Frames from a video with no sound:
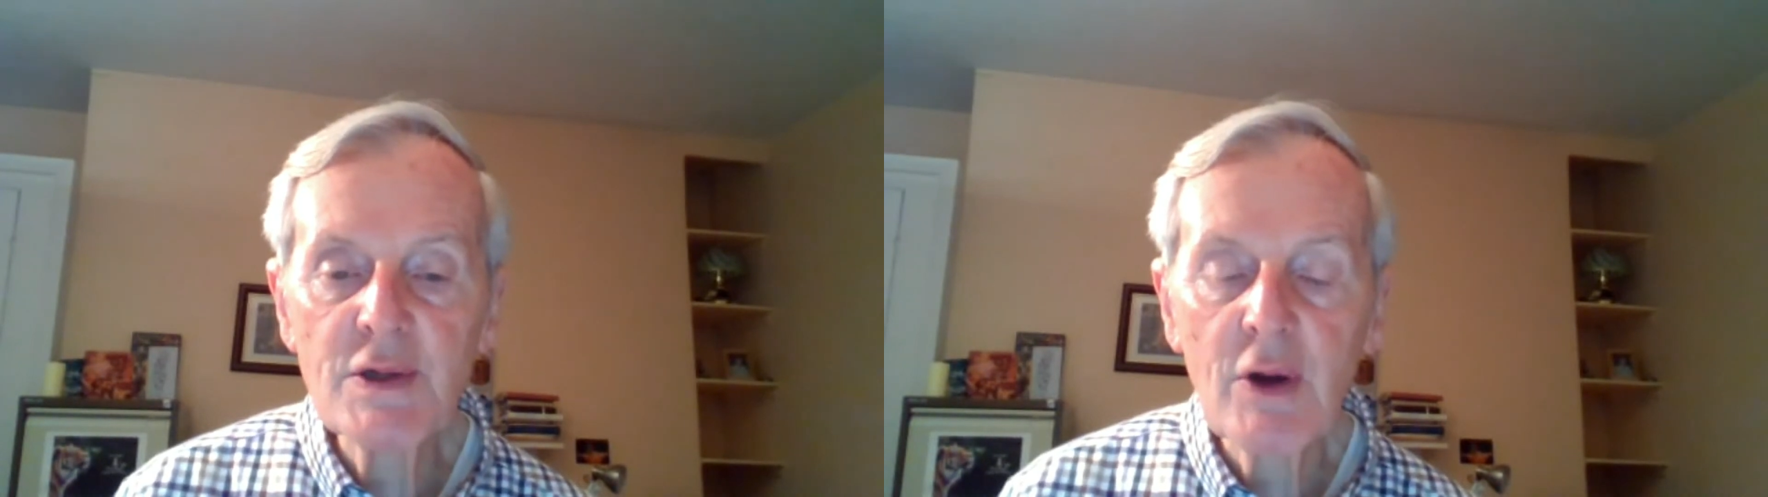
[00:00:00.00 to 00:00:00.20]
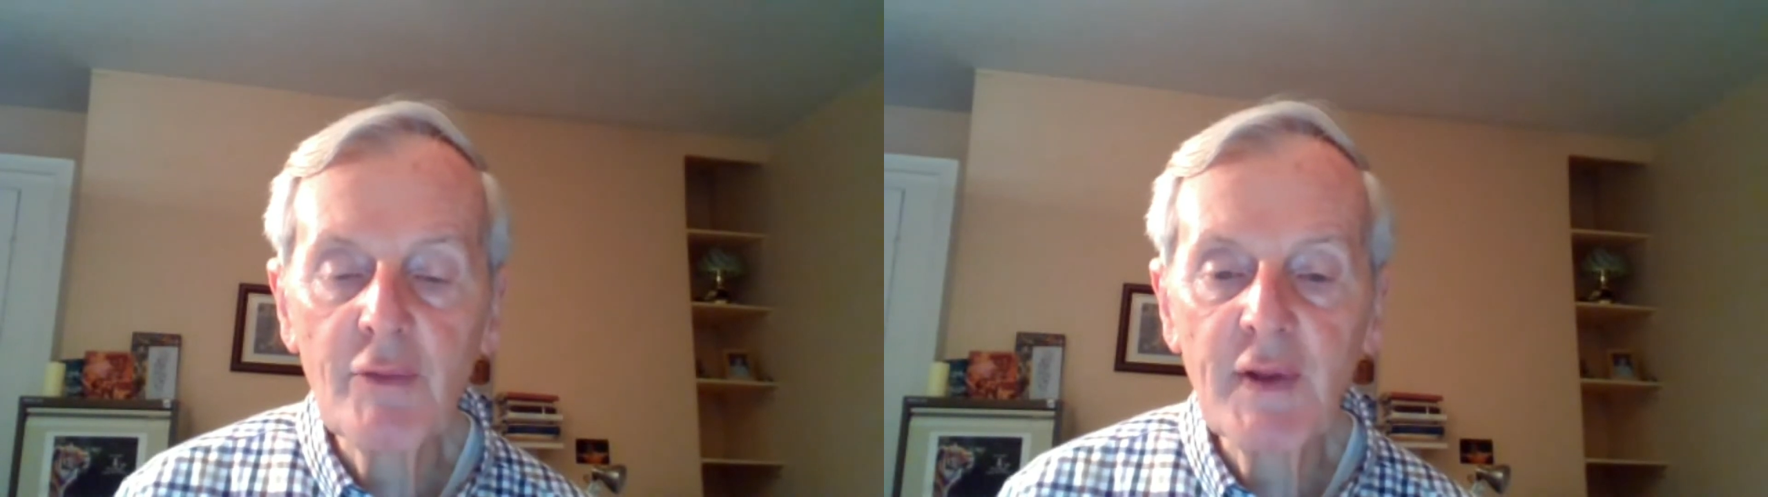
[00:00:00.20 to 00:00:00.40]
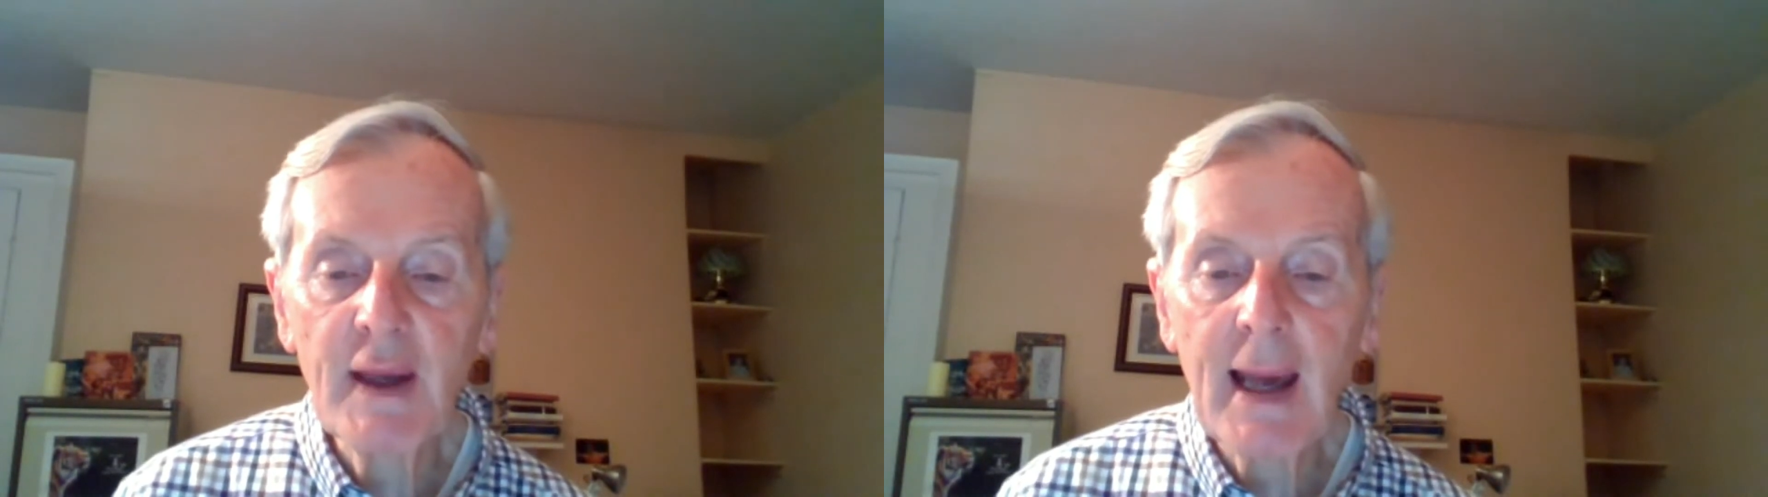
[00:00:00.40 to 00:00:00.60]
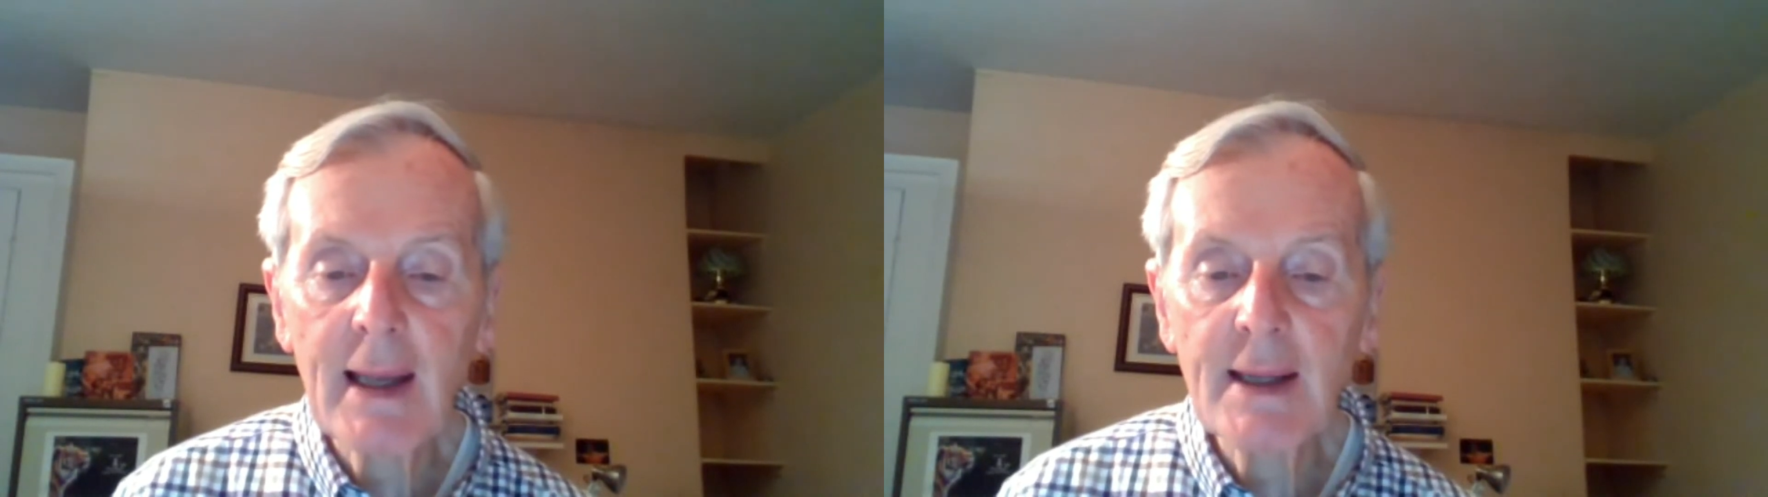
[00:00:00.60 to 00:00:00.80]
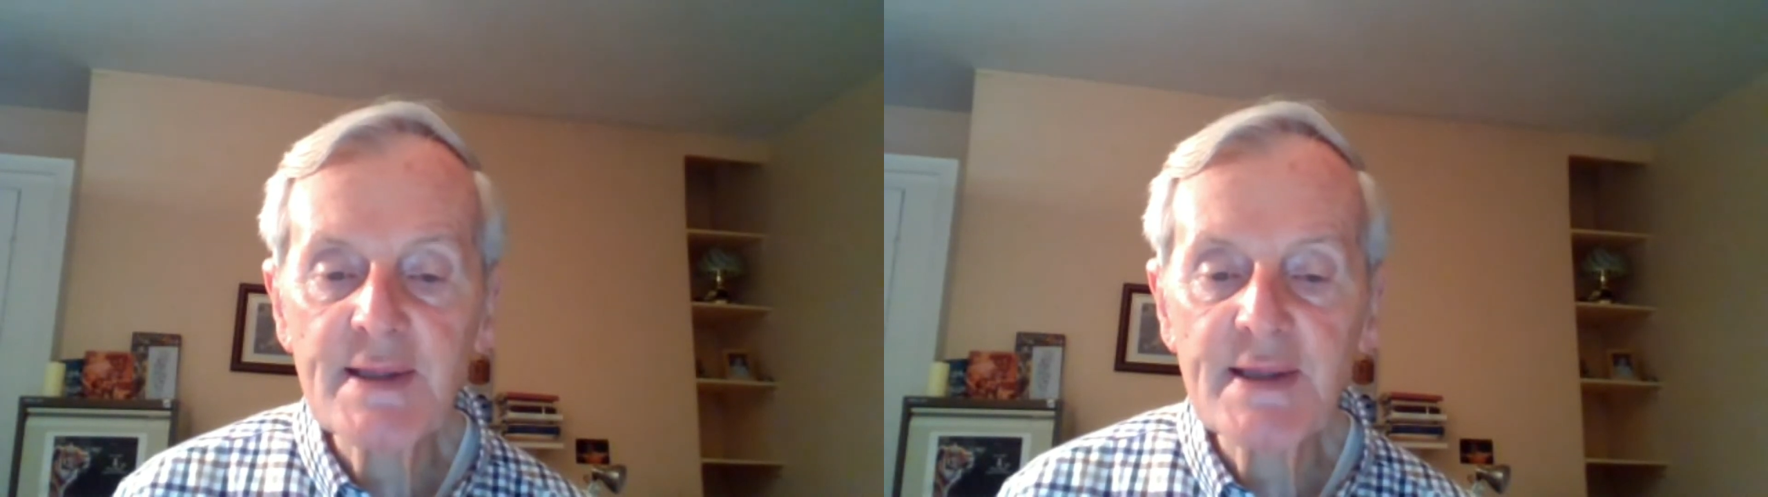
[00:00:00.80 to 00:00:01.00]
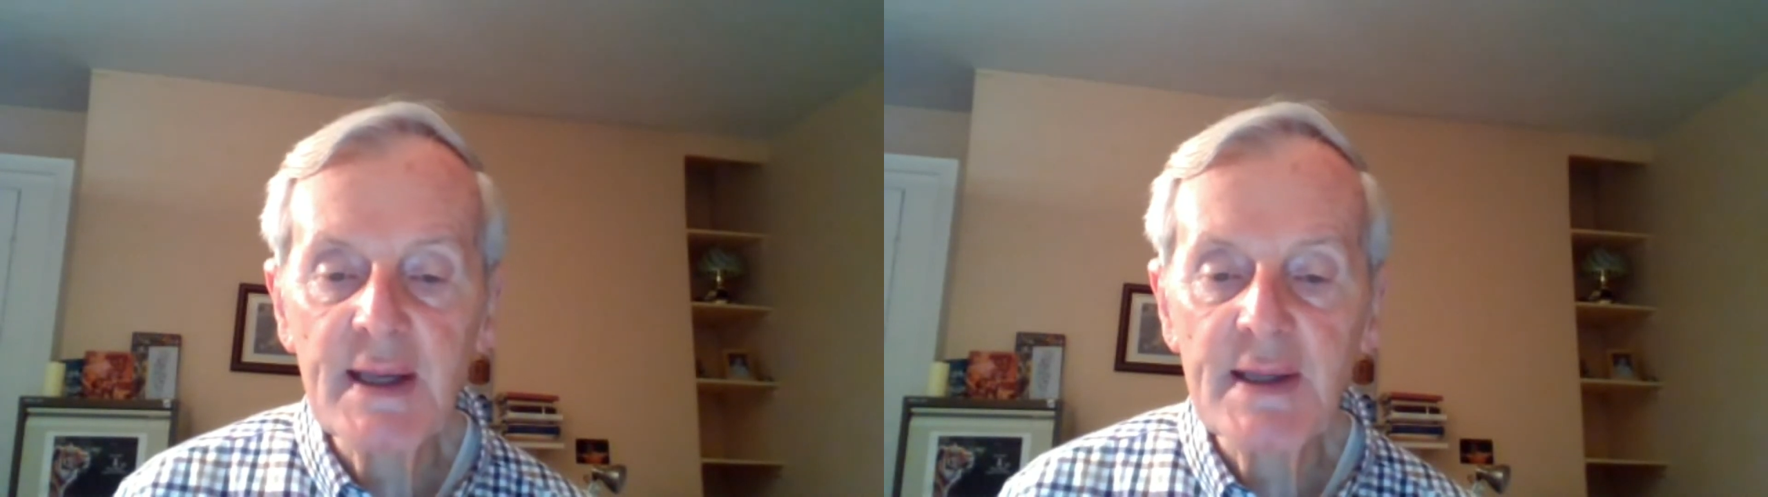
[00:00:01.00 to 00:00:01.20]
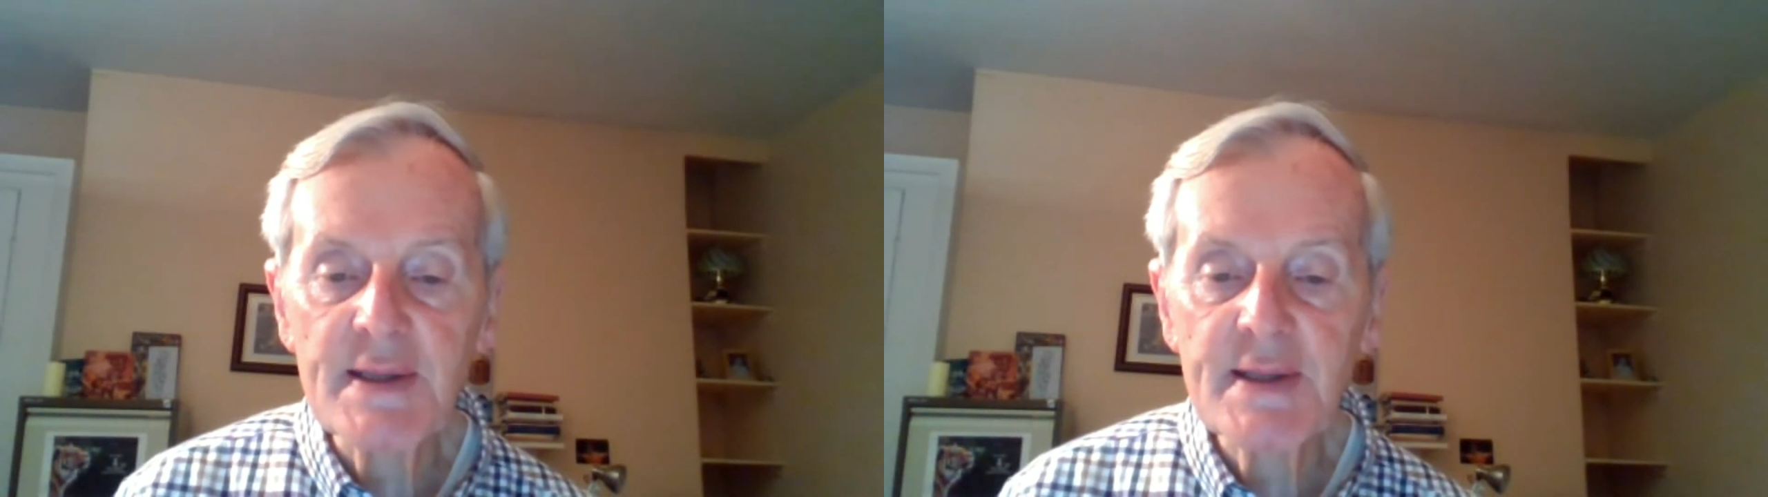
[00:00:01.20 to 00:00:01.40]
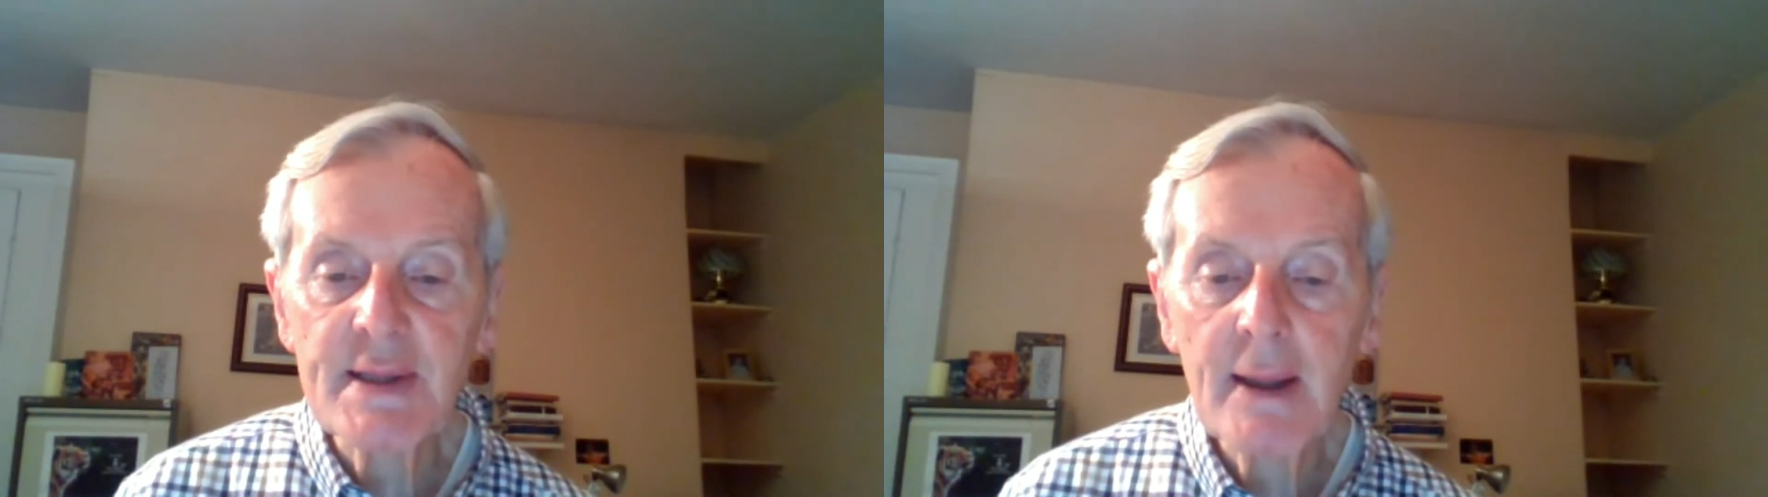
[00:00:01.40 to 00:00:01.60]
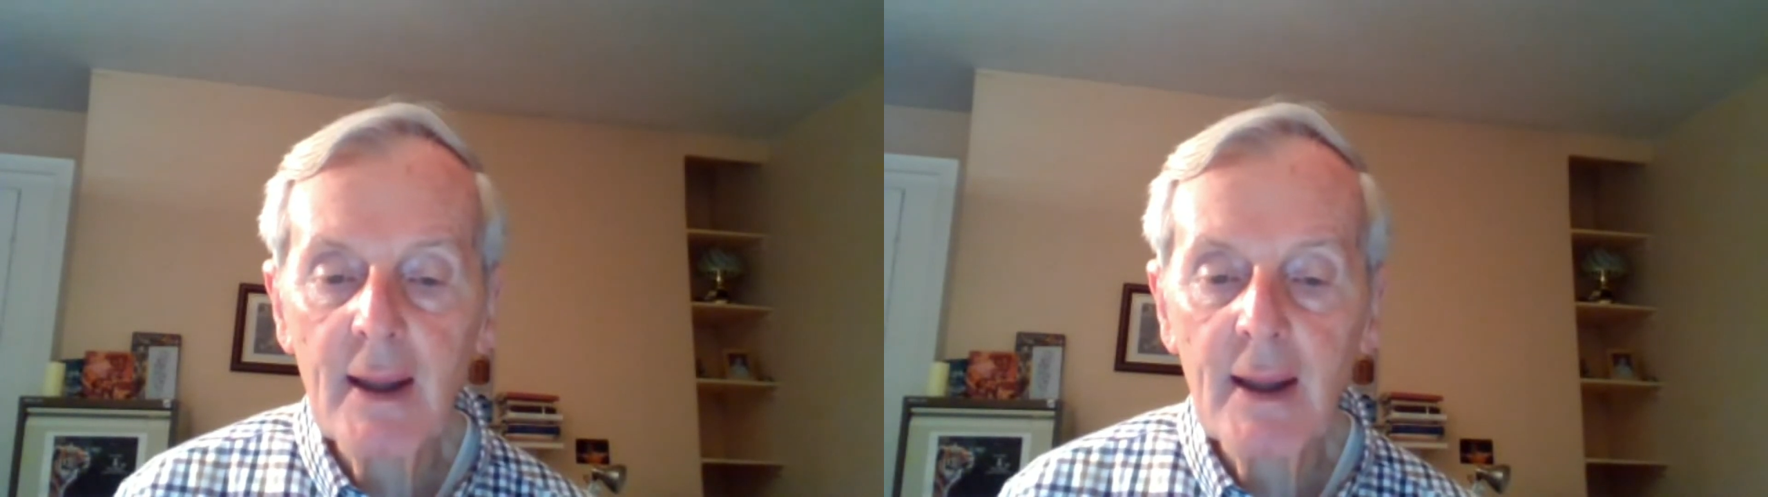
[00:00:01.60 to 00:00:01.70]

of the galaxies,